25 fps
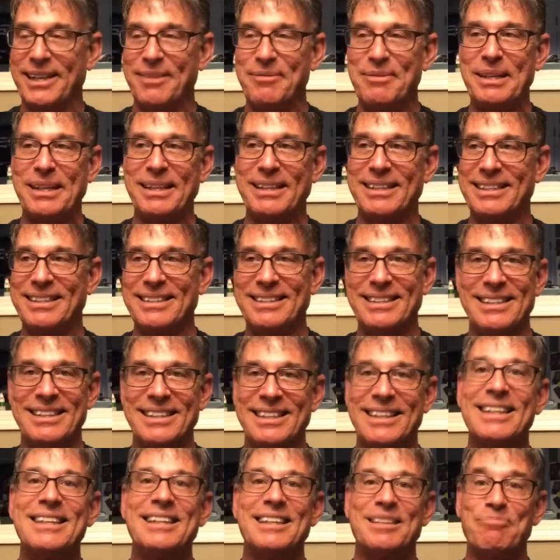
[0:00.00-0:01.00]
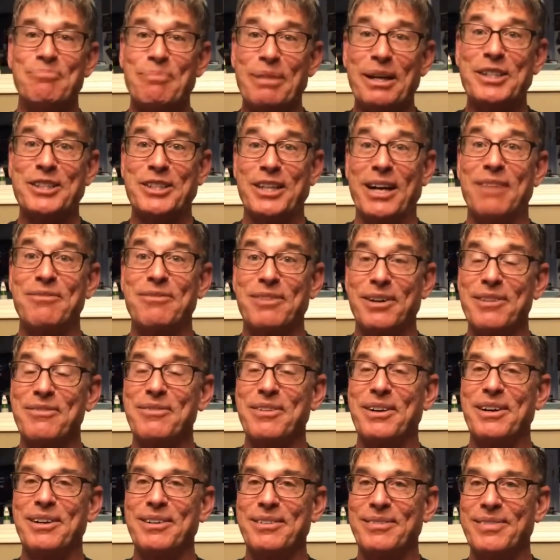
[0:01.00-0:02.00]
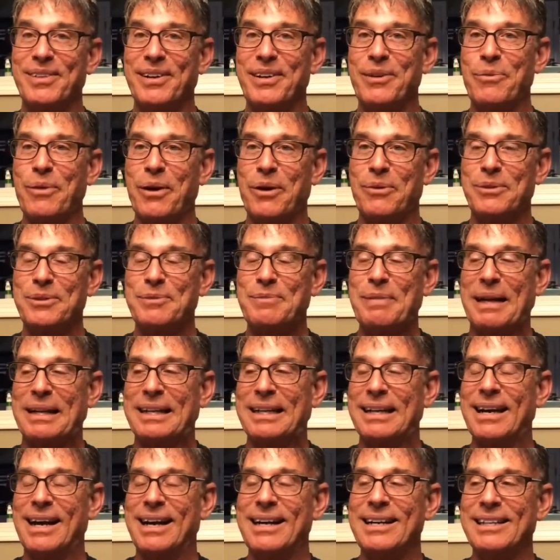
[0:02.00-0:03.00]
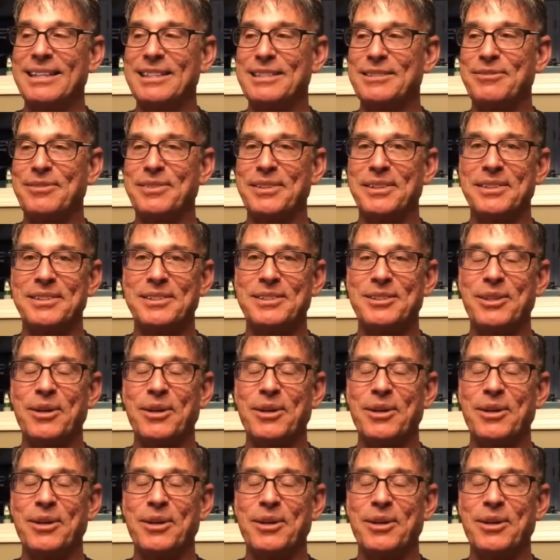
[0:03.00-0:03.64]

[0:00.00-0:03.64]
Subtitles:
I mean, the big shot, very, very, very well respected guy in his field.